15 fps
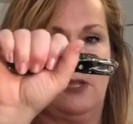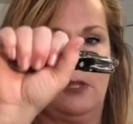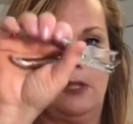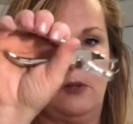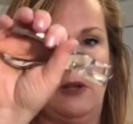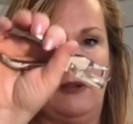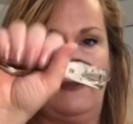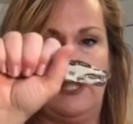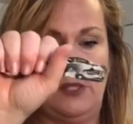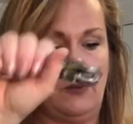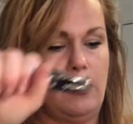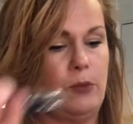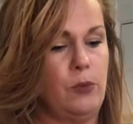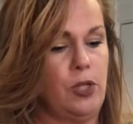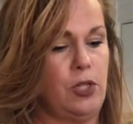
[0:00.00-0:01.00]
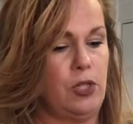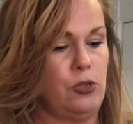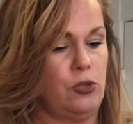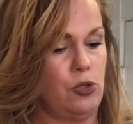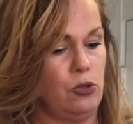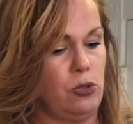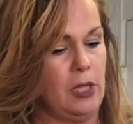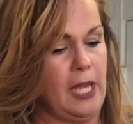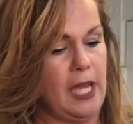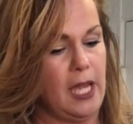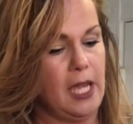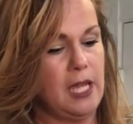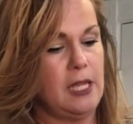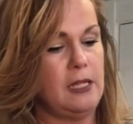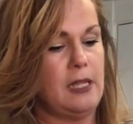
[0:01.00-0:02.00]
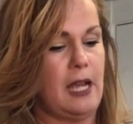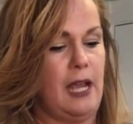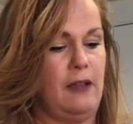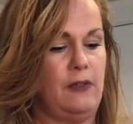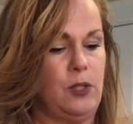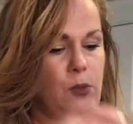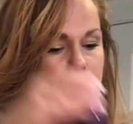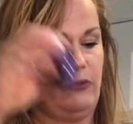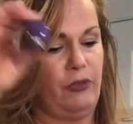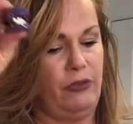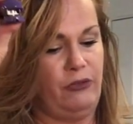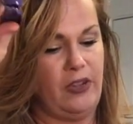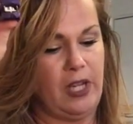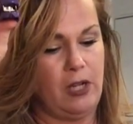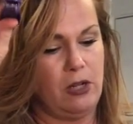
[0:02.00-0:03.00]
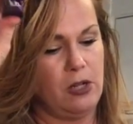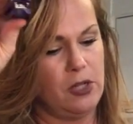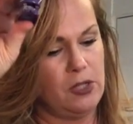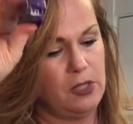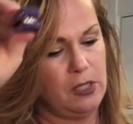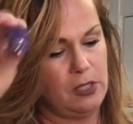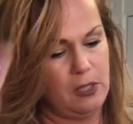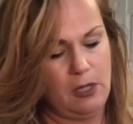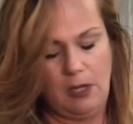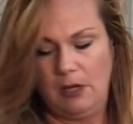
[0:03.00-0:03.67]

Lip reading: So I have this one where you can use your whole hand. I have this one for fingers.